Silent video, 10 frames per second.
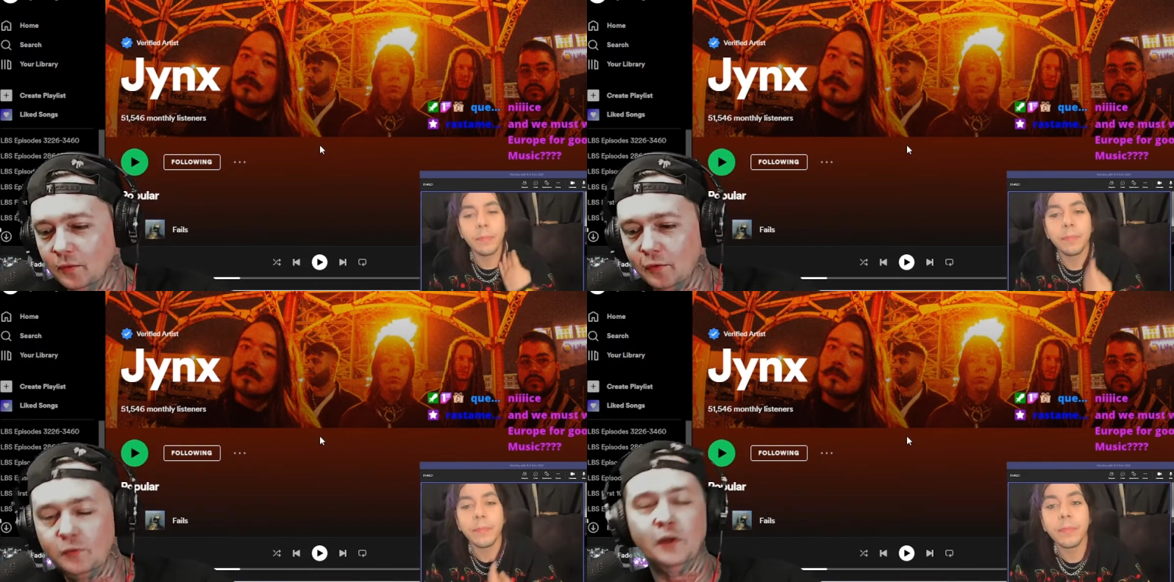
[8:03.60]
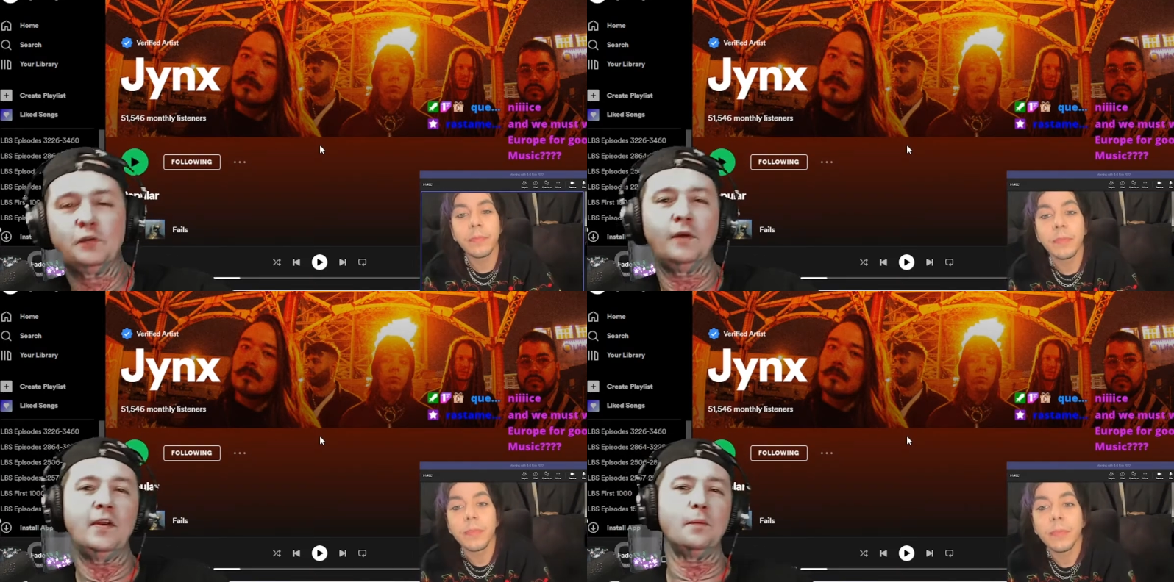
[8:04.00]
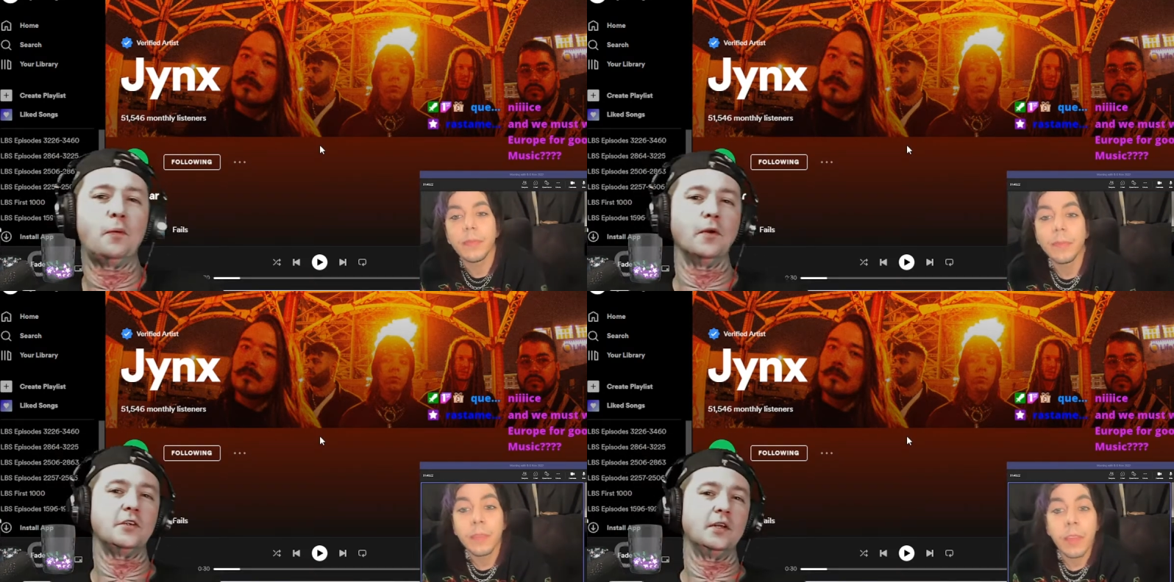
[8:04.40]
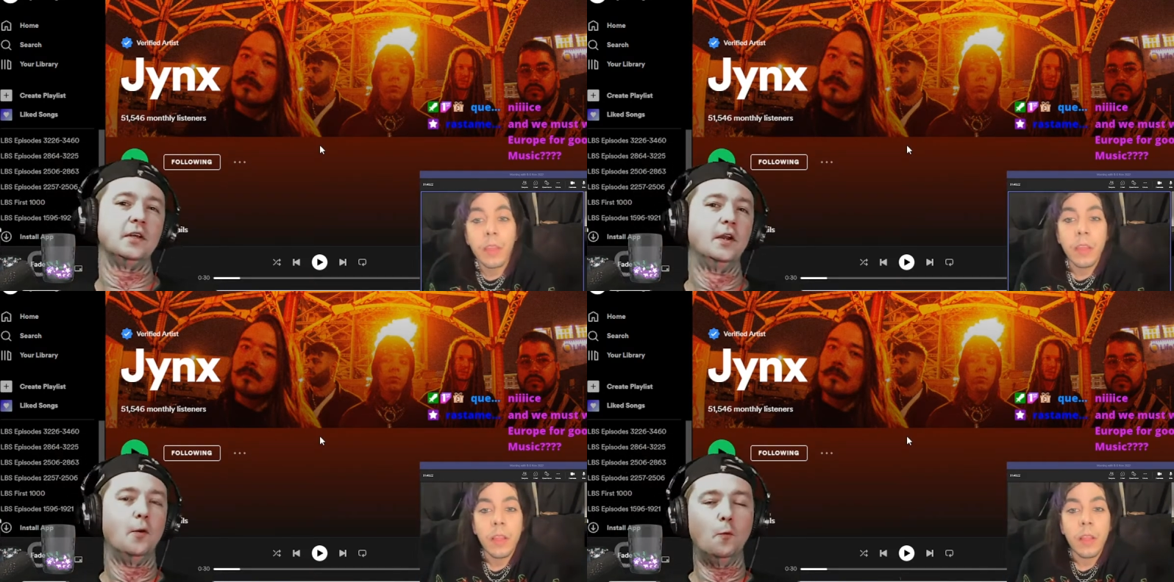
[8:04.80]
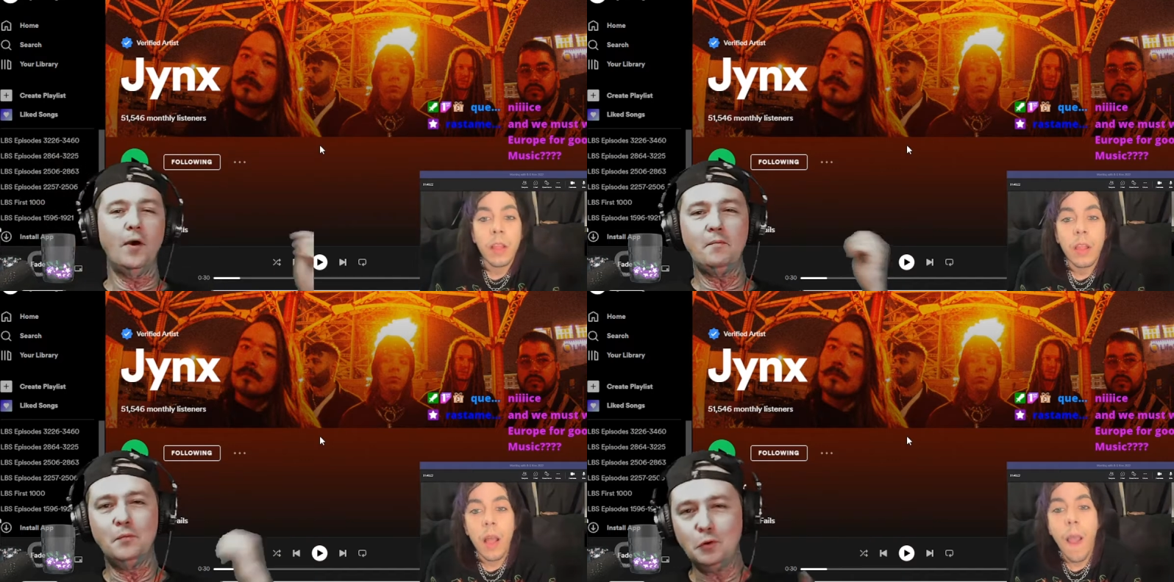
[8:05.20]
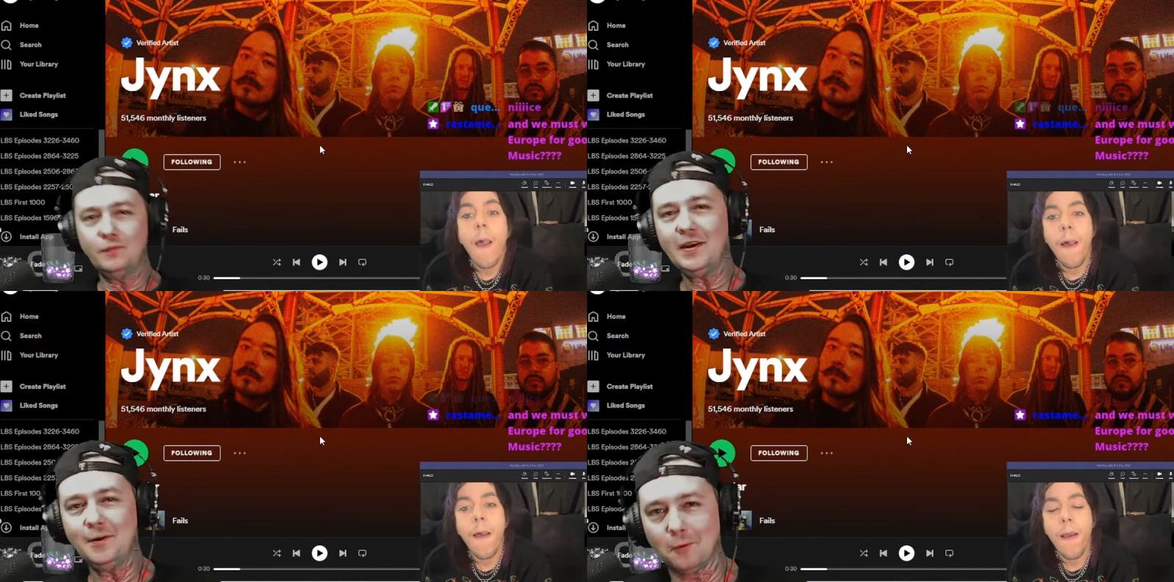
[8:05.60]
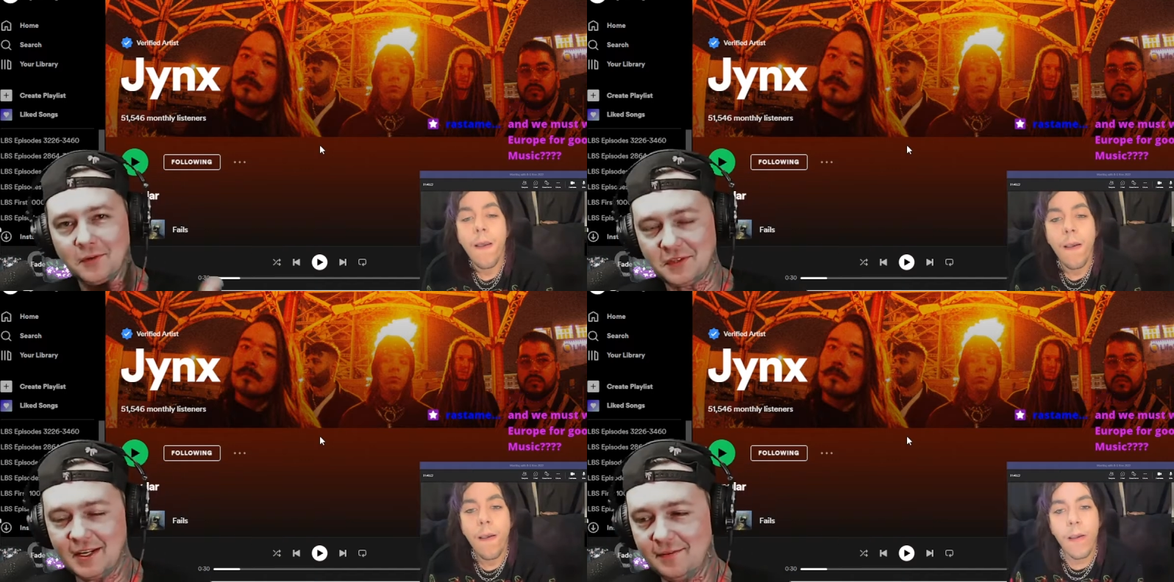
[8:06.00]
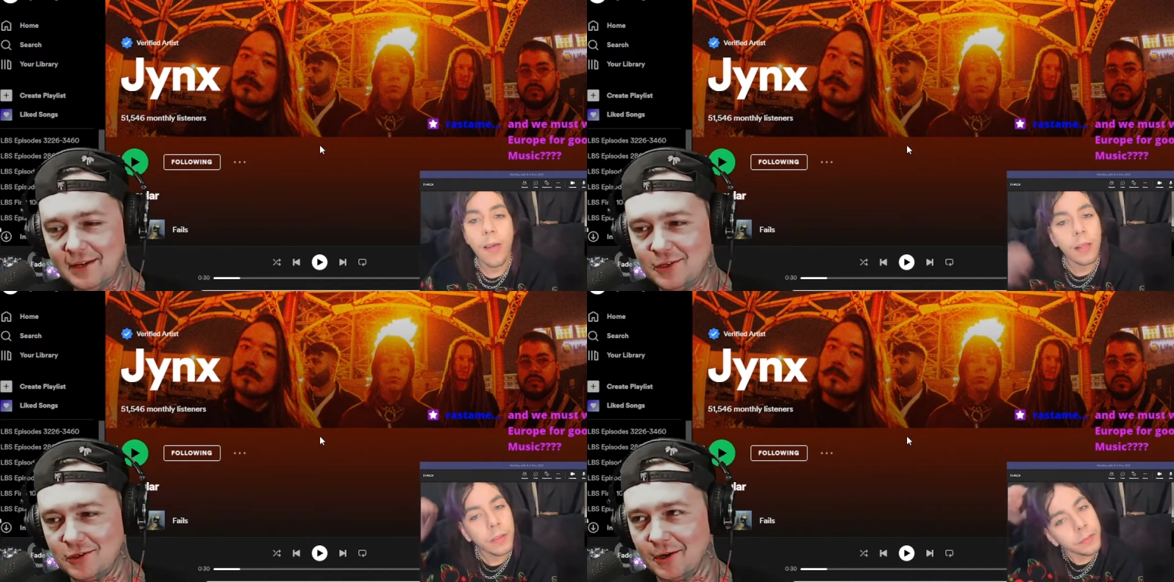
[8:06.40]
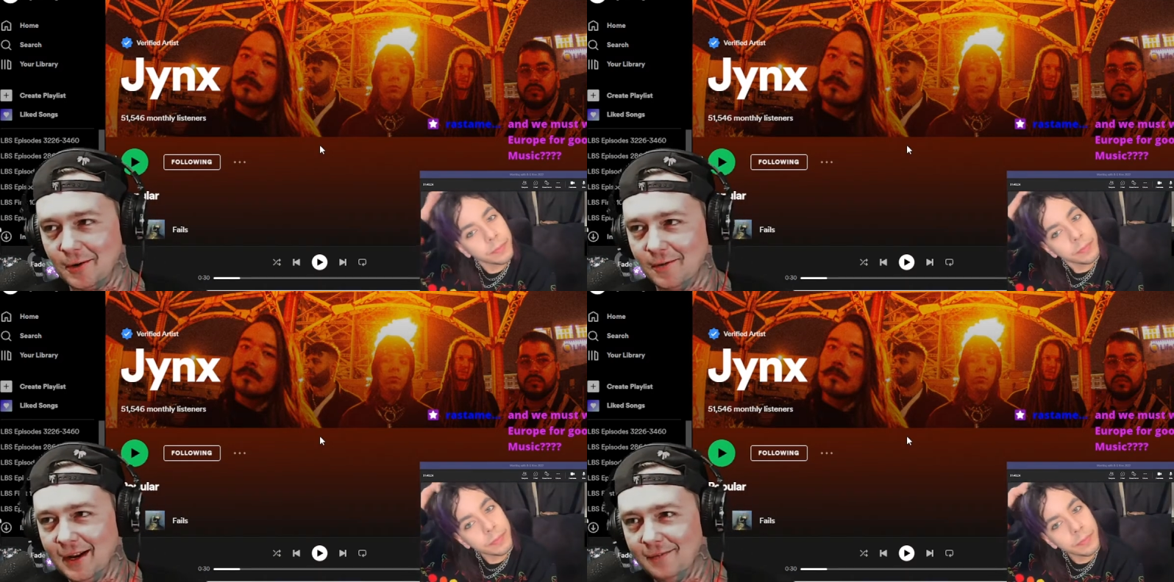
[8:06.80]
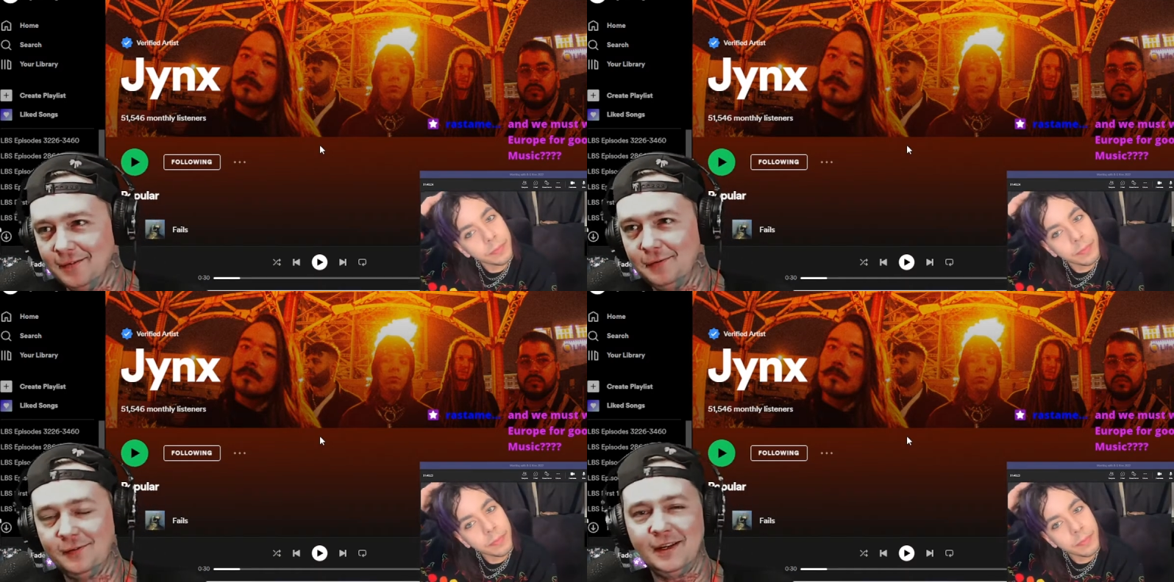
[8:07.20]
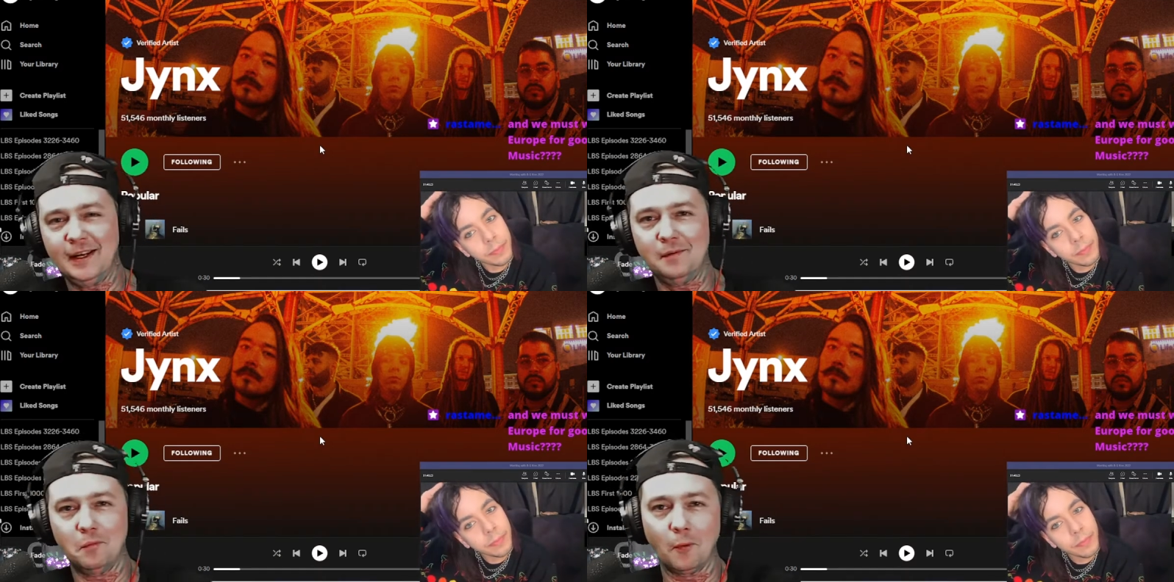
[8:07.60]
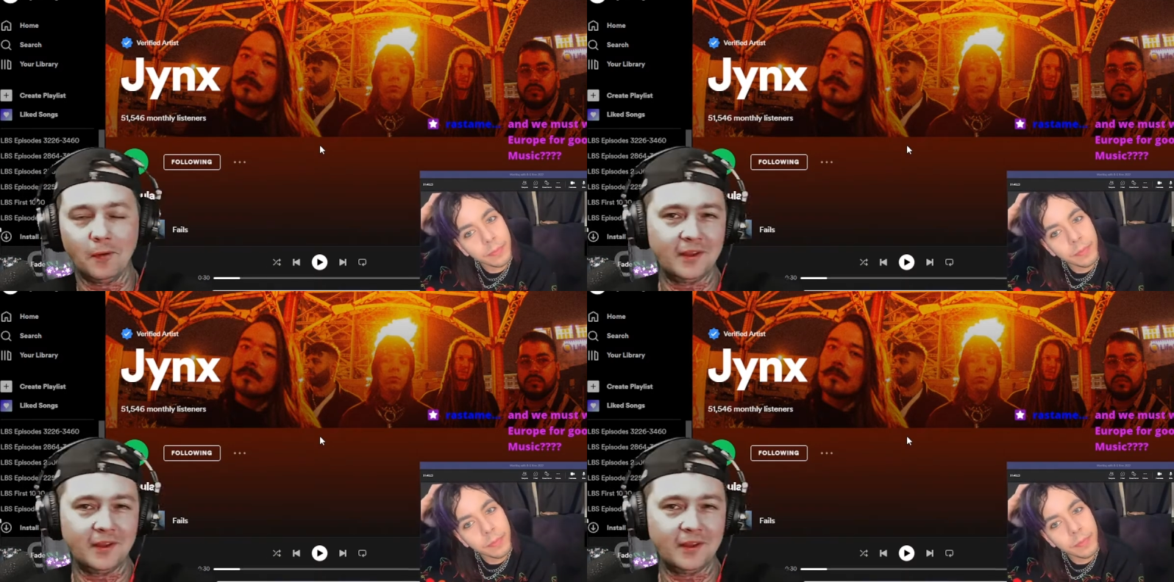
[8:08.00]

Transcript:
Speaker 1: th- the trivia portion what movie or TV show have you seen more